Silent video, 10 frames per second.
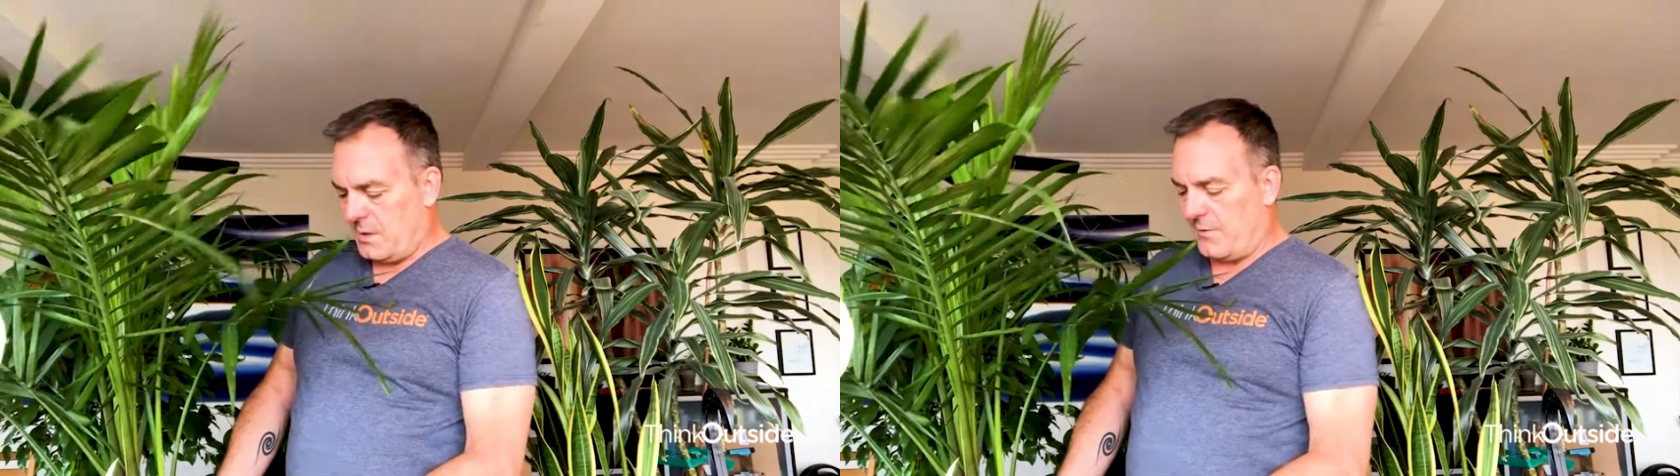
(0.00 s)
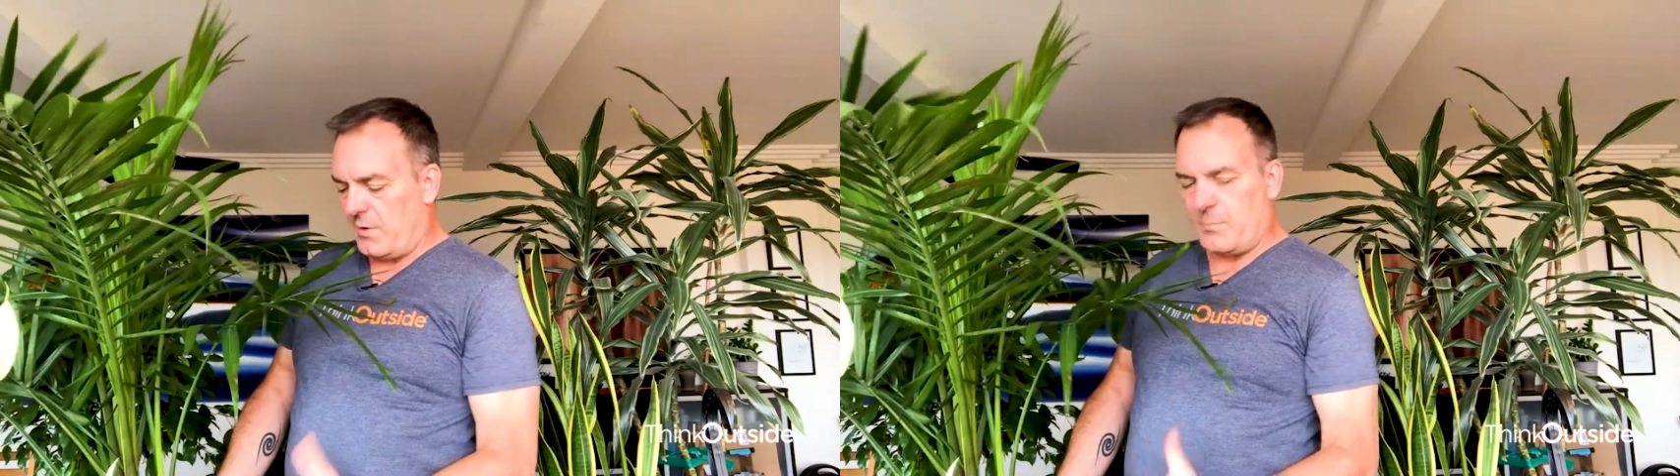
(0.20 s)

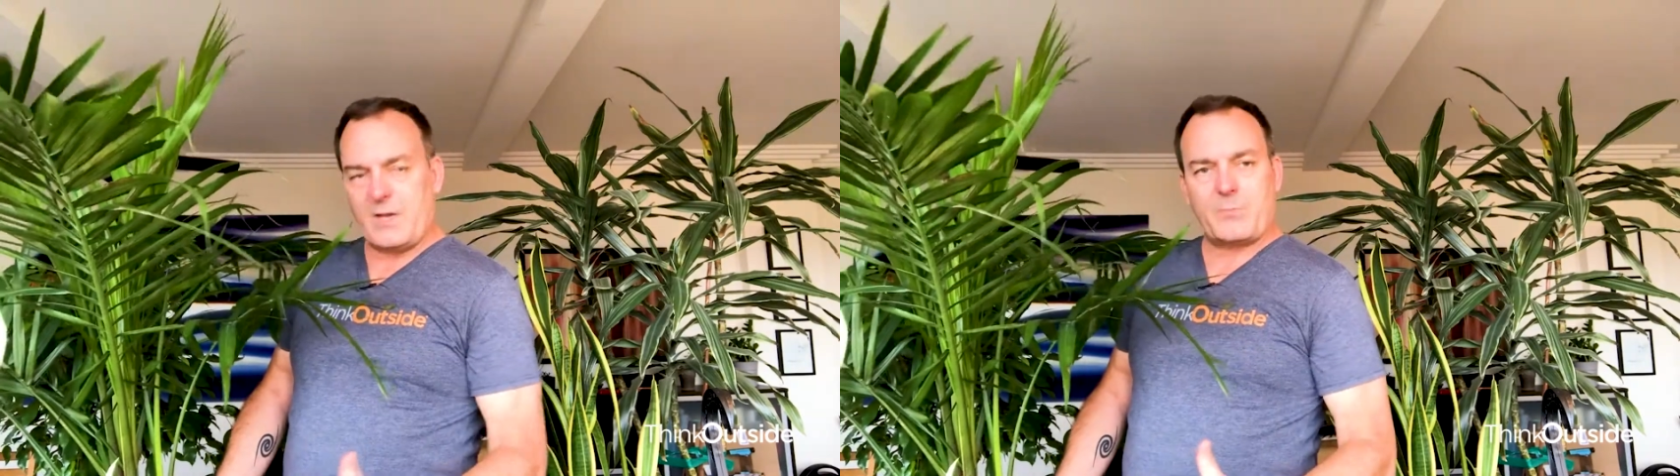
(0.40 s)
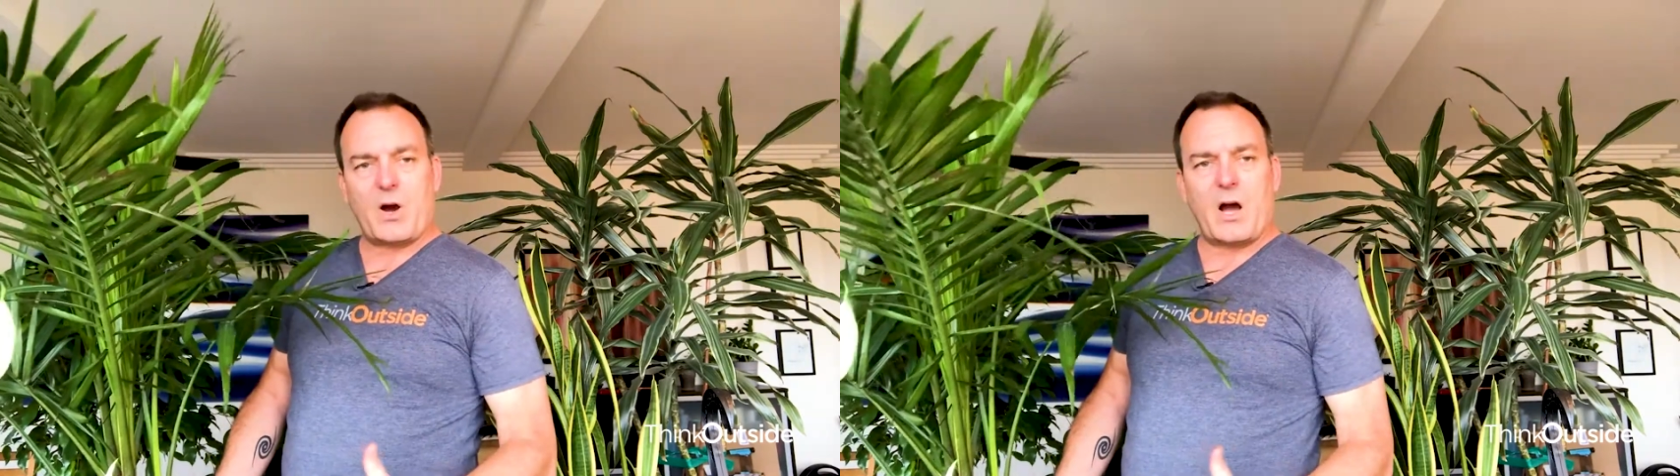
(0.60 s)
Give it a
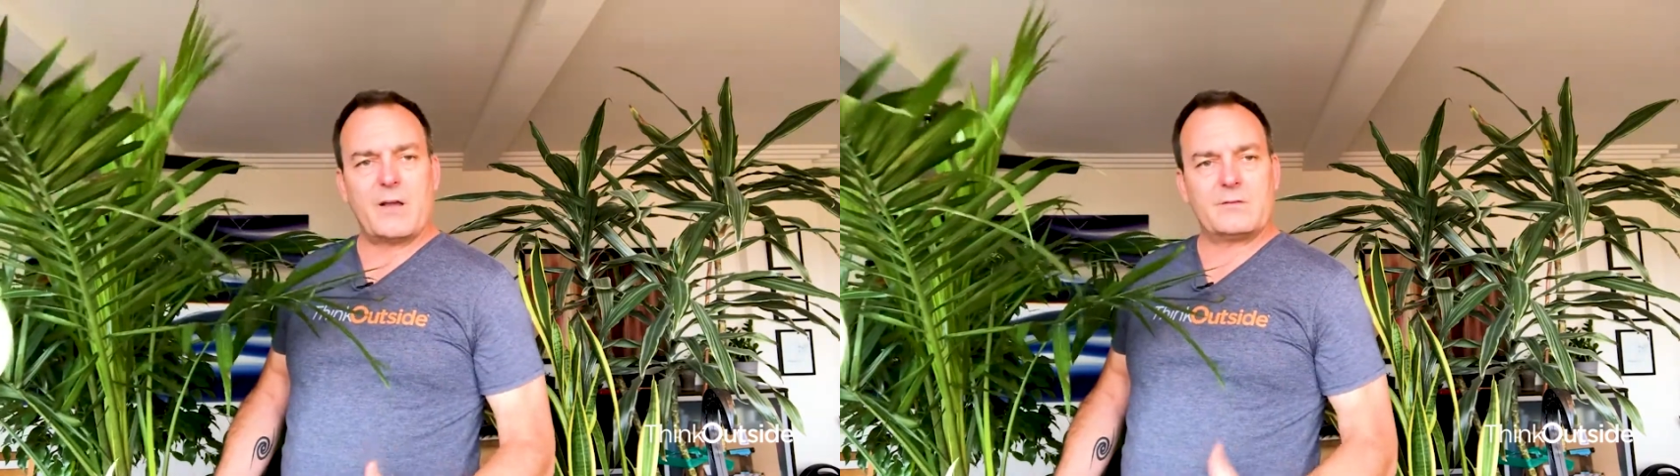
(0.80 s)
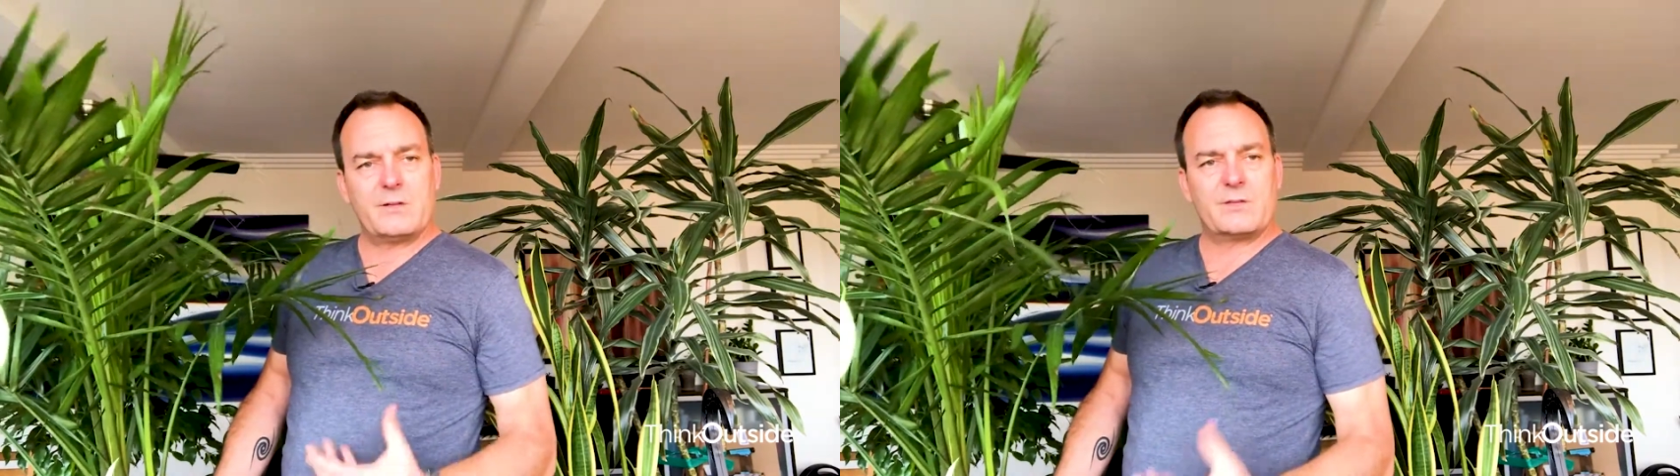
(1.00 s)
big
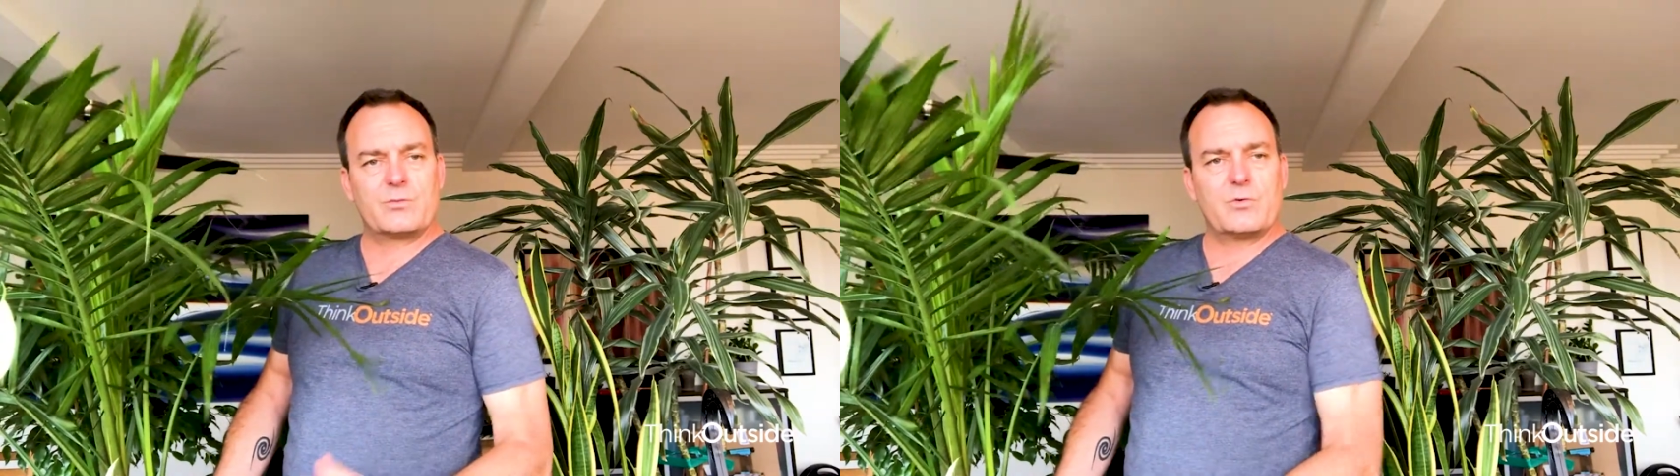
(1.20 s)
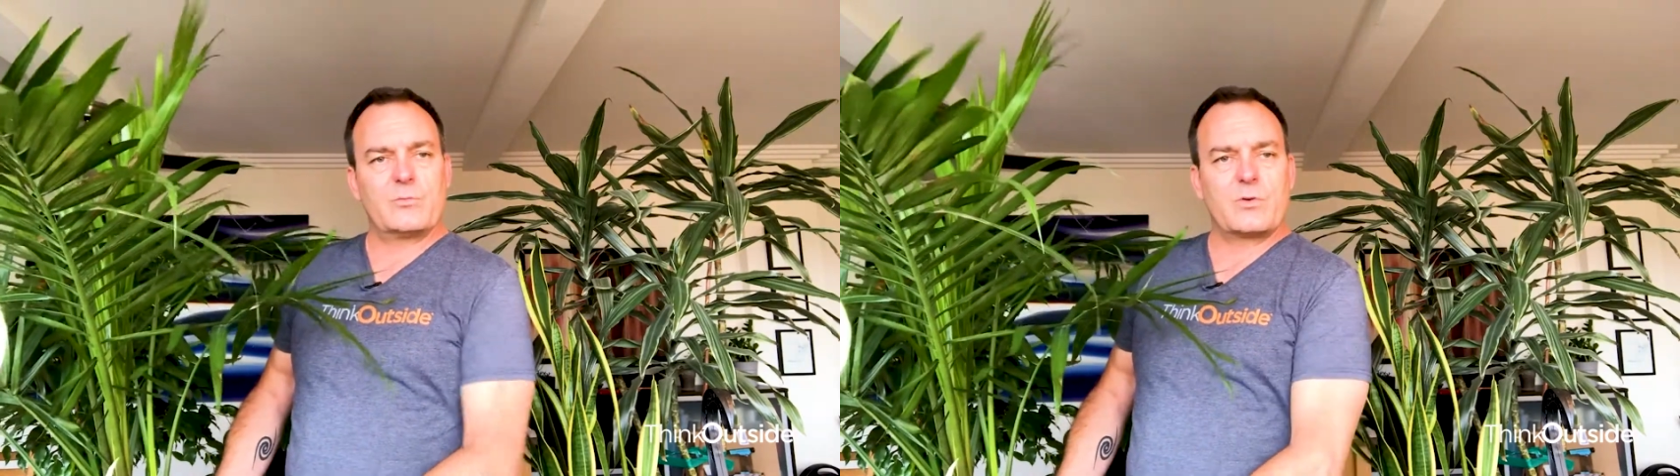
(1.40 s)
pot, needs
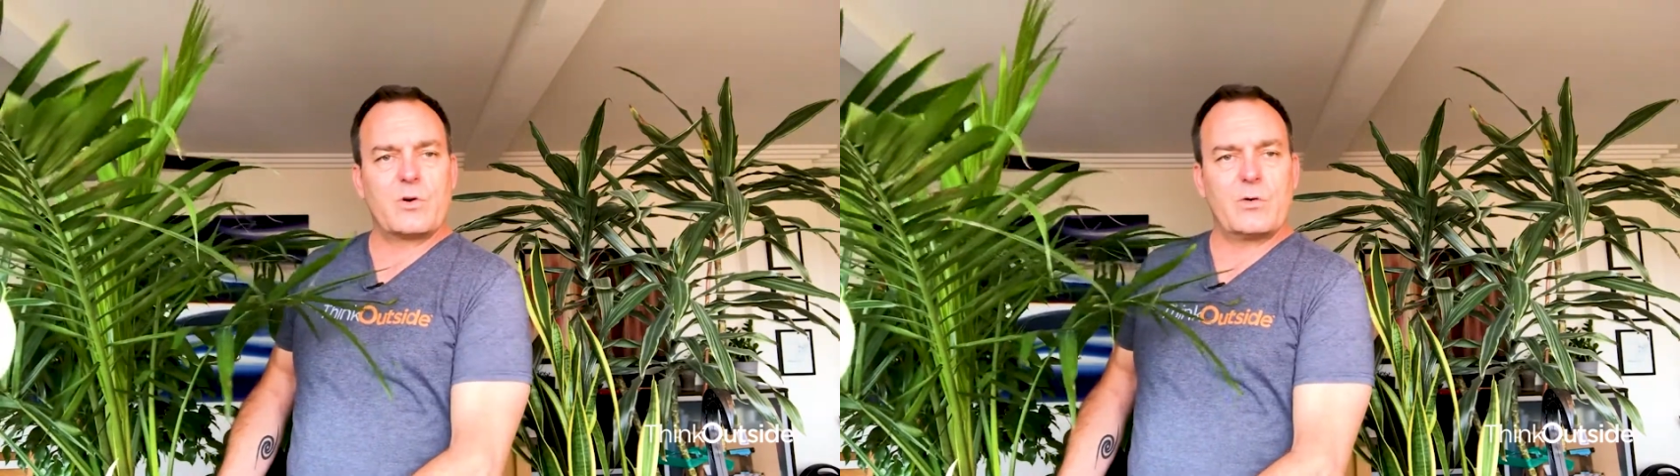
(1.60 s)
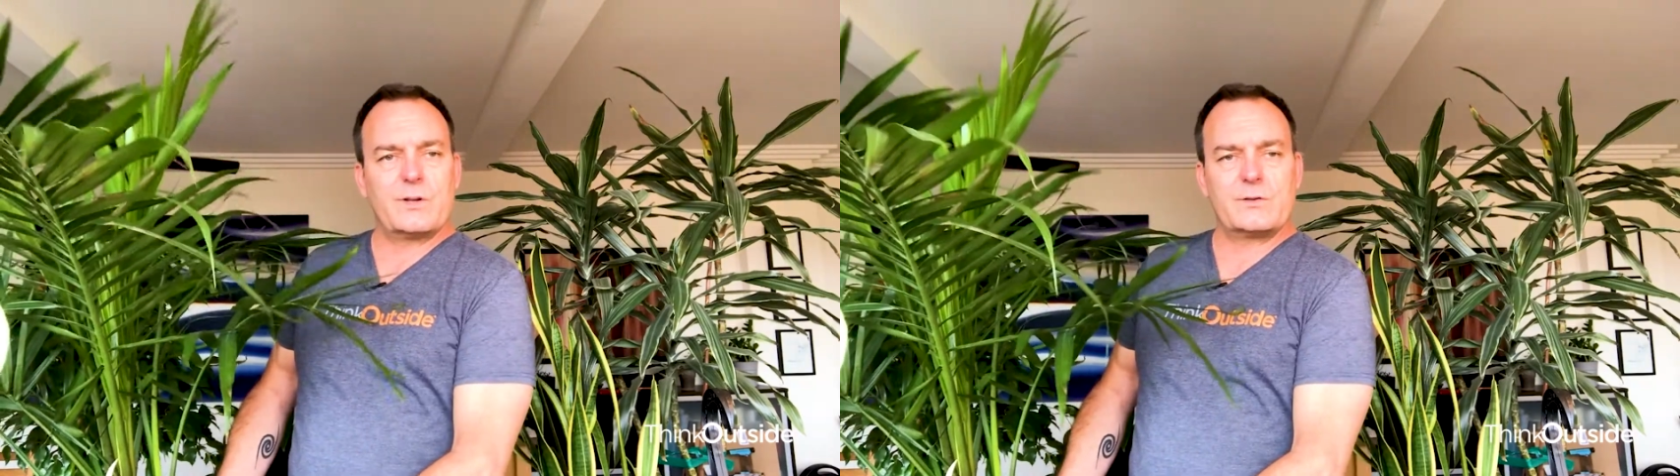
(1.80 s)
room to
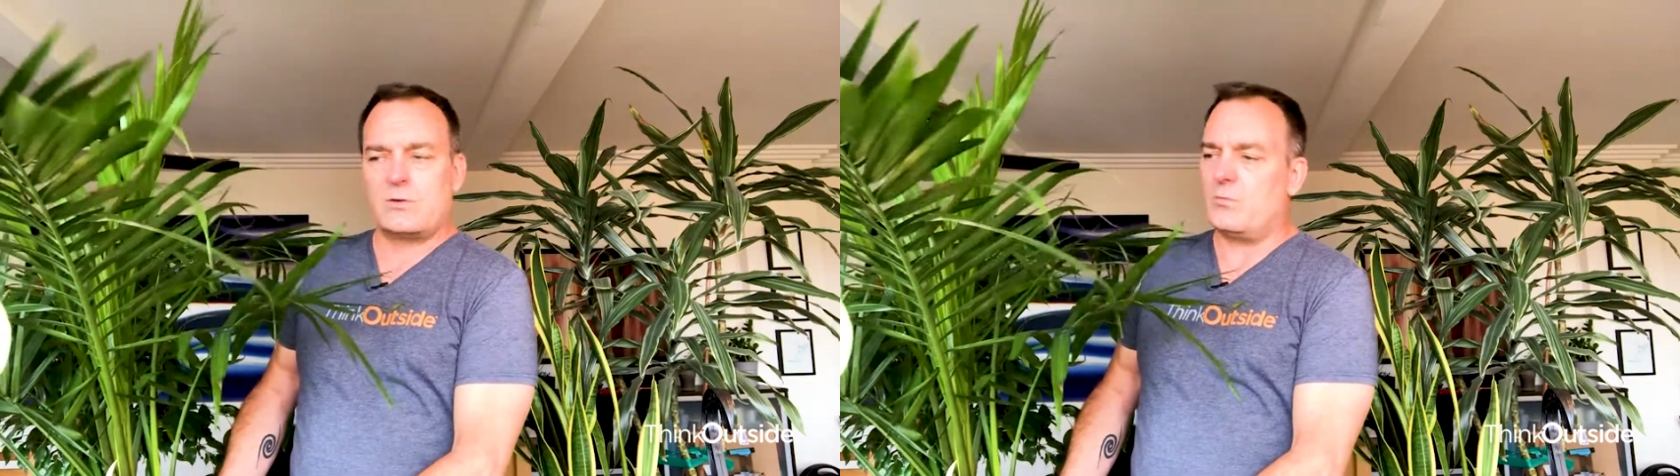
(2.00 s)
grow into,